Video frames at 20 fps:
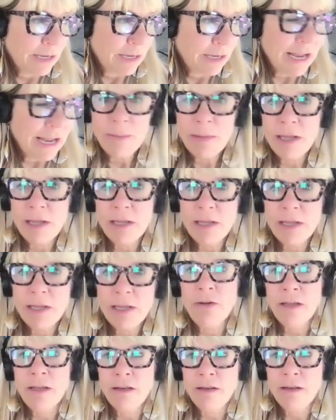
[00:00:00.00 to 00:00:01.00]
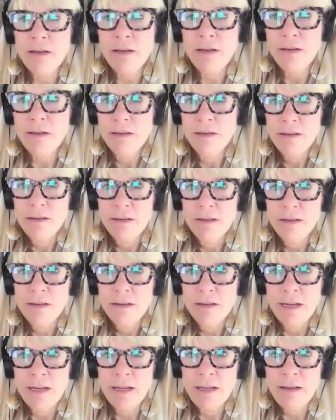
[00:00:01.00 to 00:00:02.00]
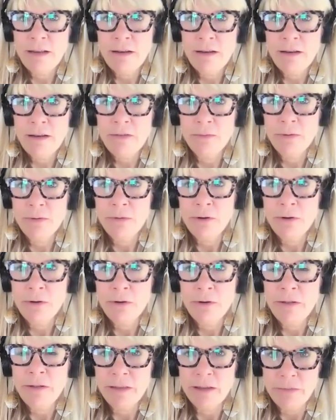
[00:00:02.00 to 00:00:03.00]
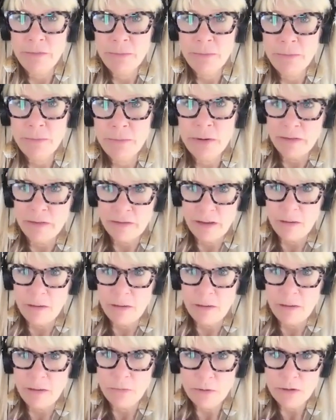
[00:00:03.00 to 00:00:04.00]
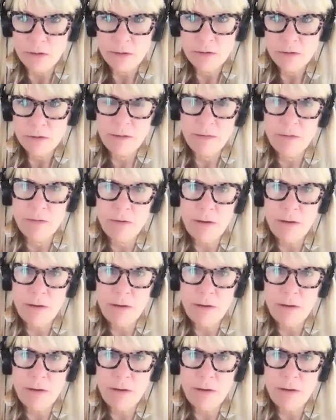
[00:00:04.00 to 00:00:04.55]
and I had not met you yet, and we were on the we were on the same floor,